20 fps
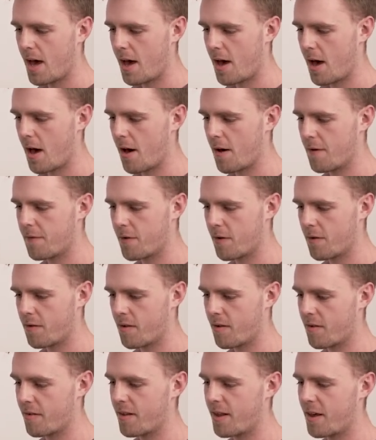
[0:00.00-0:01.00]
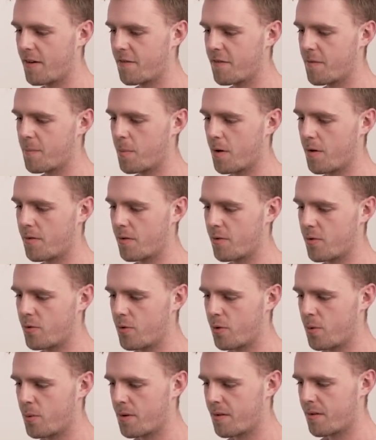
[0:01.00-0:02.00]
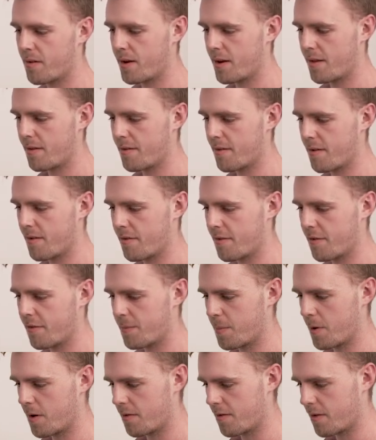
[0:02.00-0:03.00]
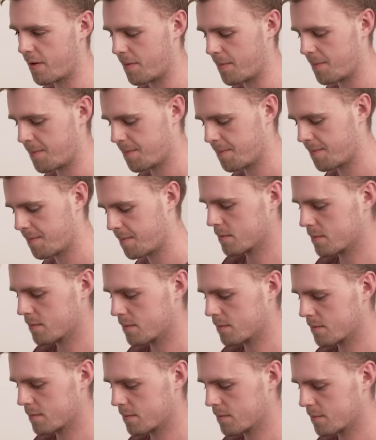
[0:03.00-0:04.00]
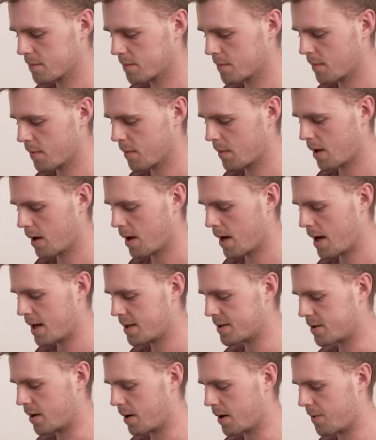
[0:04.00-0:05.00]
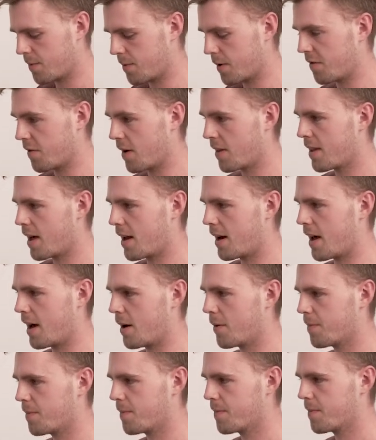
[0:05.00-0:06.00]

versus if person2 is an instance of person. And so if we run that now,